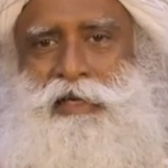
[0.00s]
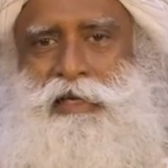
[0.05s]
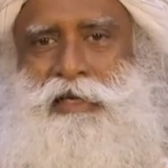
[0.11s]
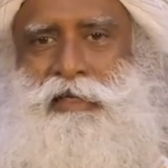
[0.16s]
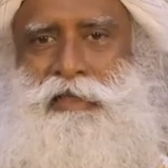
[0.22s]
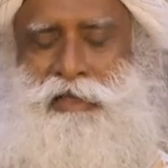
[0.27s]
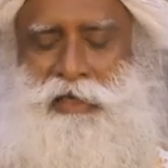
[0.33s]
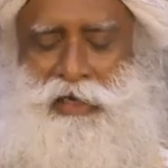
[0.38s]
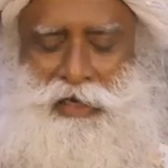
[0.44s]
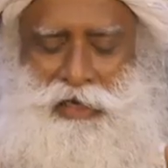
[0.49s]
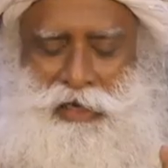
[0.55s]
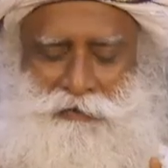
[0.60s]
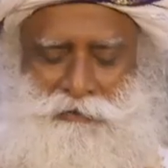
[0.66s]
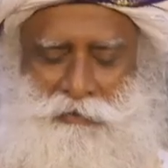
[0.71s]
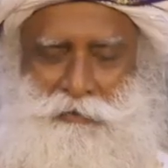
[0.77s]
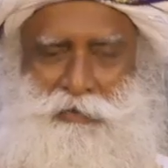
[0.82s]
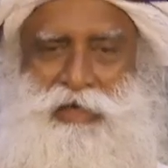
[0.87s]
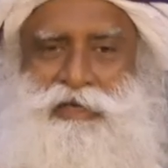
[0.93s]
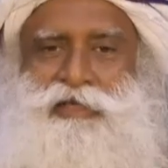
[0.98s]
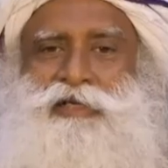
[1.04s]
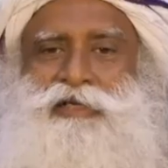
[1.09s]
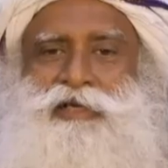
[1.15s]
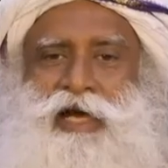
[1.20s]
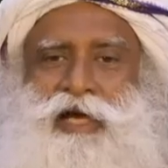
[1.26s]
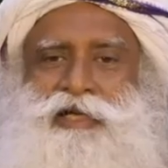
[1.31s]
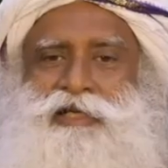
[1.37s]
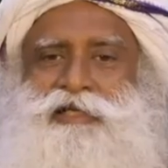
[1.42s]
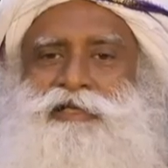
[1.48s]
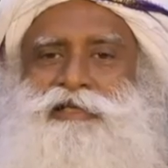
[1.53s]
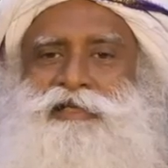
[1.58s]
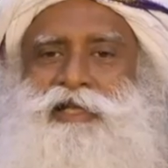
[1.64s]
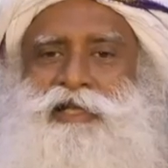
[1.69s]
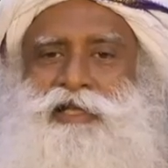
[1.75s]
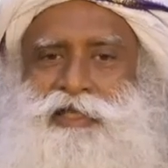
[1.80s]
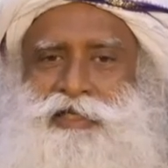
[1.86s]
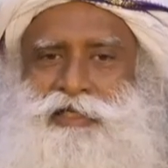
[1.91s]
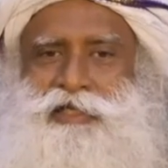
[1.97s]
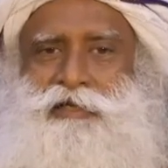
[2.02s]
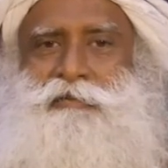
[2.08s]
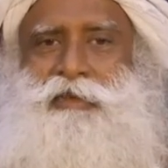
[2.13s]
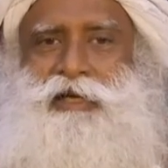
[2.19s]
They have a better diet, they're eating better,